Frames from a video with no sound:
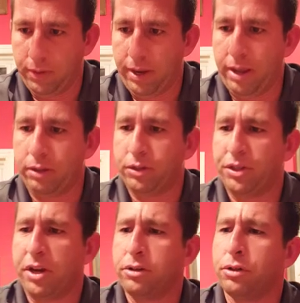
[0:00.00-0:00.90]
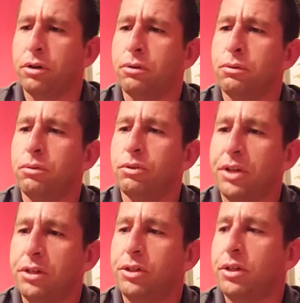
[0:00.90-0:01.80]
Alexandro
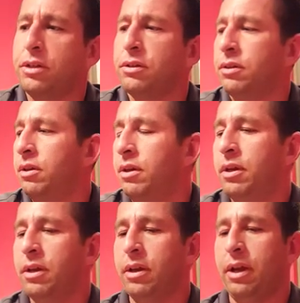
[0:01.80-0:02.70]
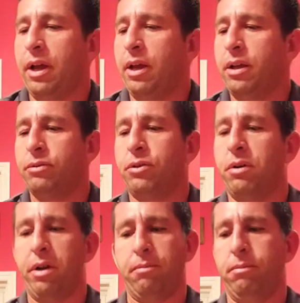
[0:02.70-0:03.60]
Sanchez. Uh,
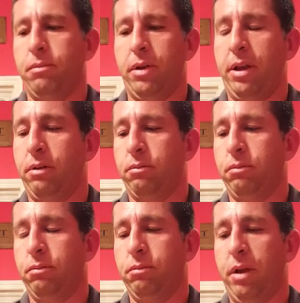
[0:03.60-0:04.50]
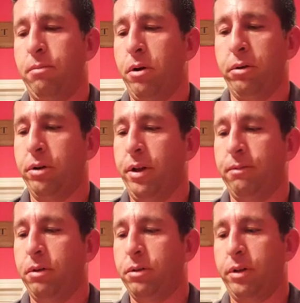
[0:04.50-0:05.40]
sorry, I, I, don't. I murdered that
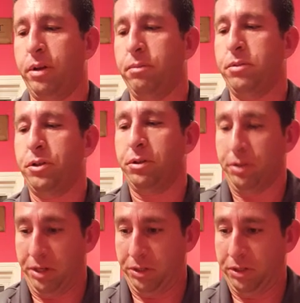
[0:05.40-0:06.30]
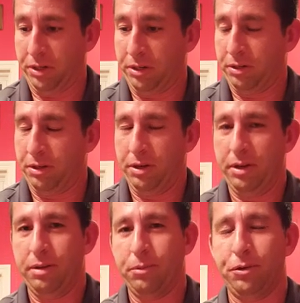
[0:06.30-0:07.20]
first name, Mr. Sanchez,
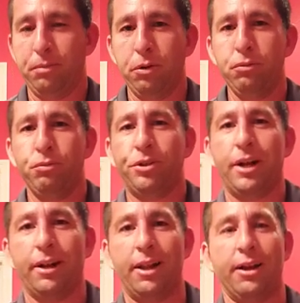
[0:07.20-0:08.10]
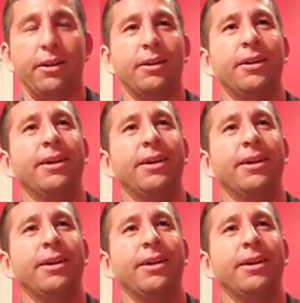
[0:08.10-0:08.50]
Mr. Boom Shakalaka.